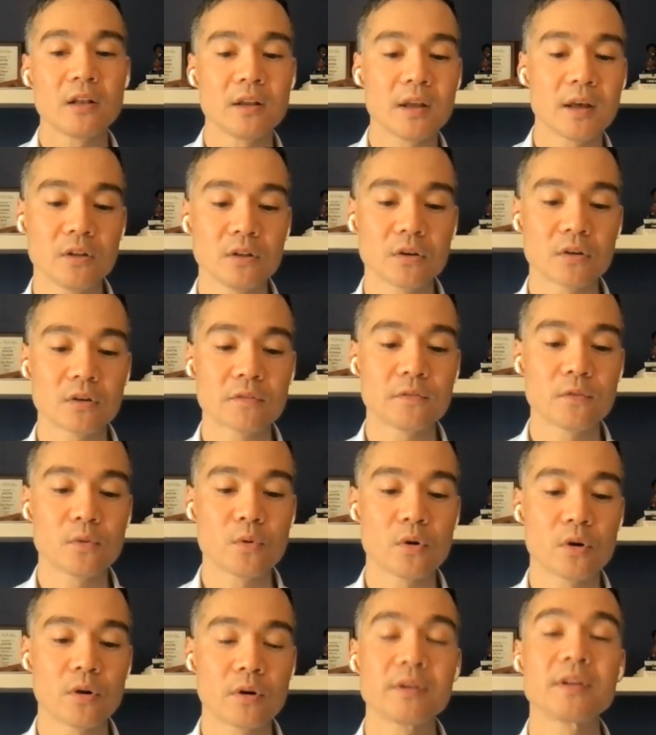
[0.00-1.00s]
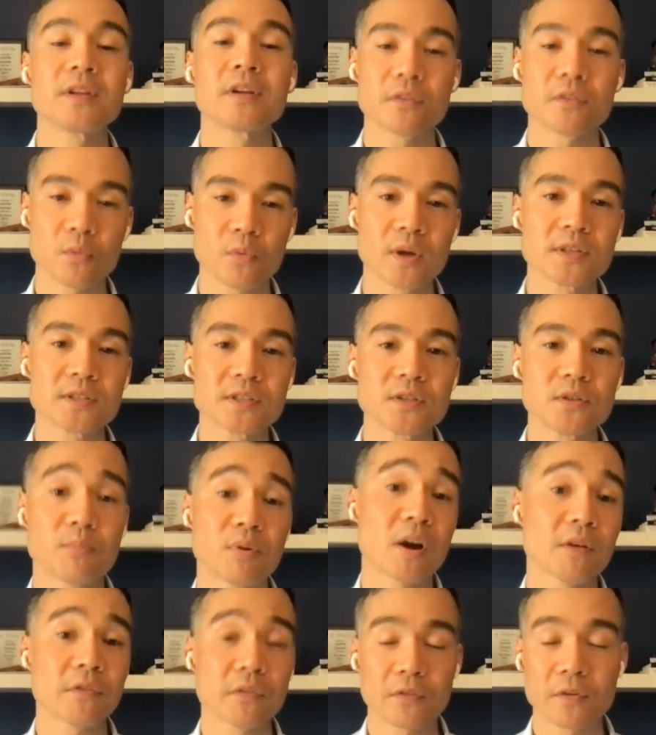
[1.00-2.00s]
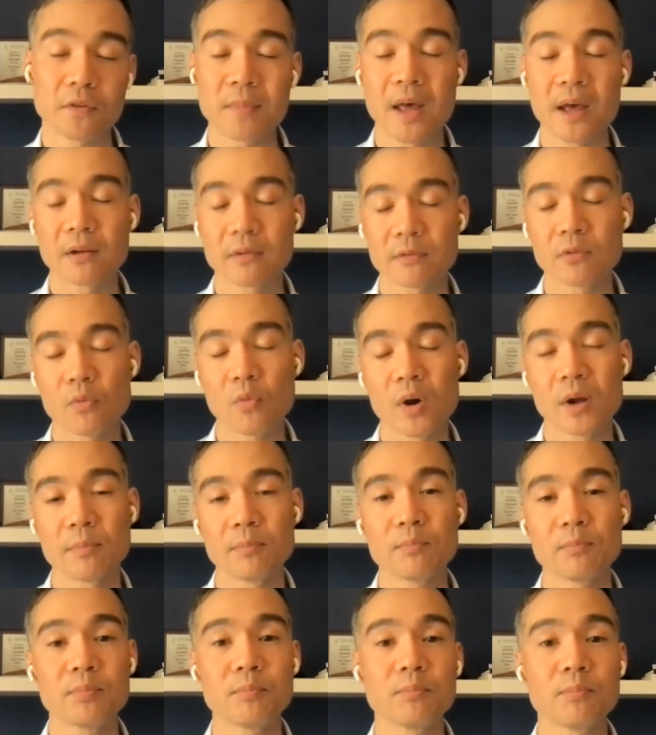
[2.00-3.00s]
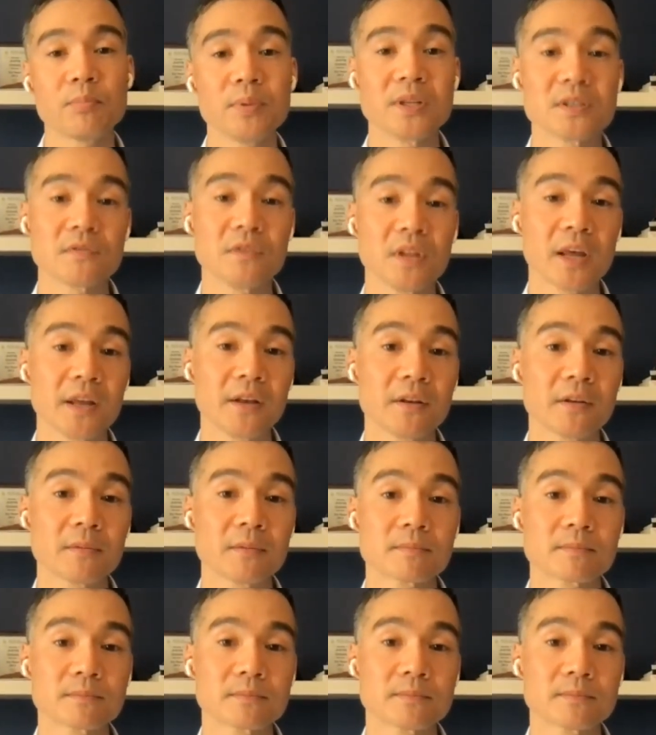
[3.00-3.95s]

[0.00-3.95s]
look for different ways to profit from that one piece of land.